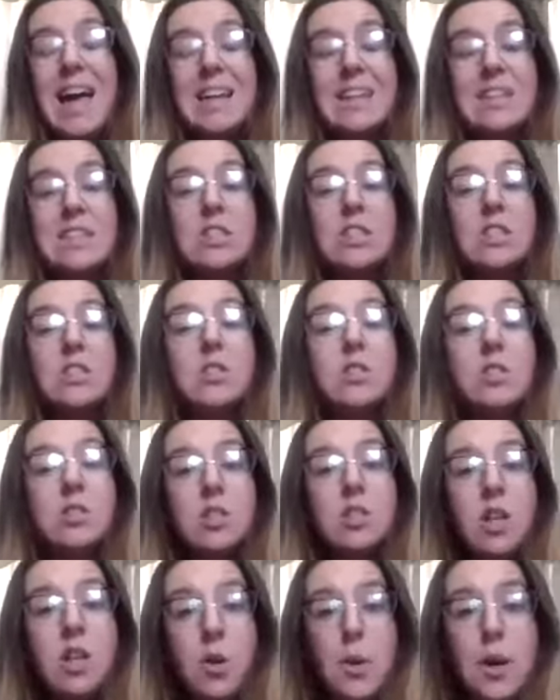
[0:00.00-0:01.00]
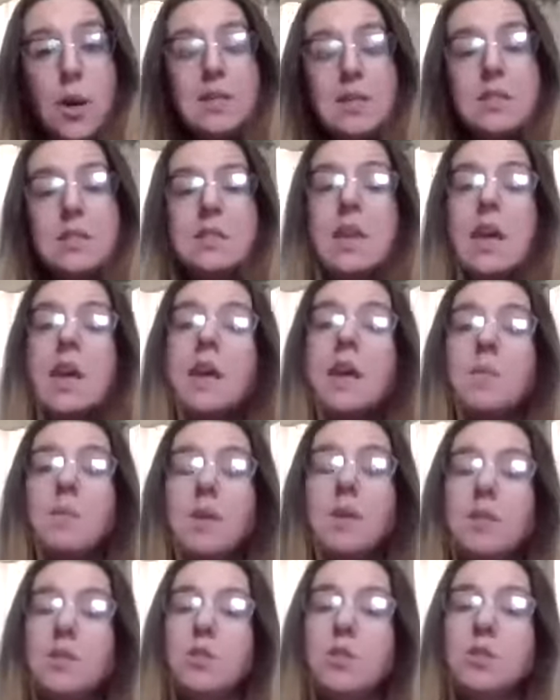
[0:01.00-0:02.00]
its slowest
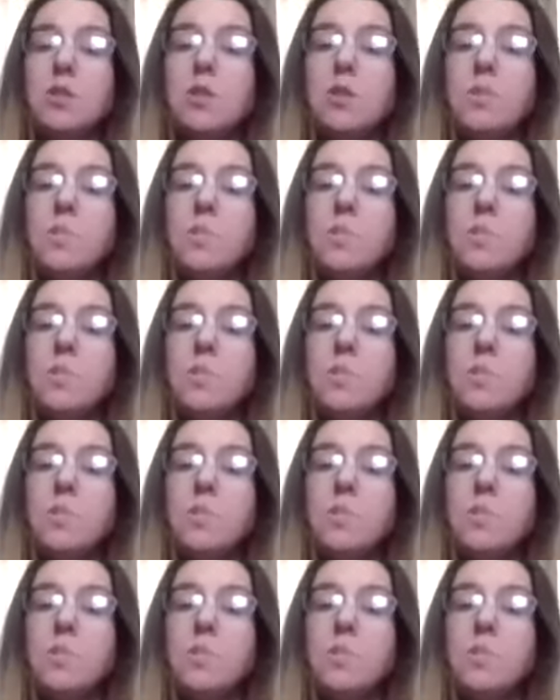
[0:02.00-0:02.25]
because your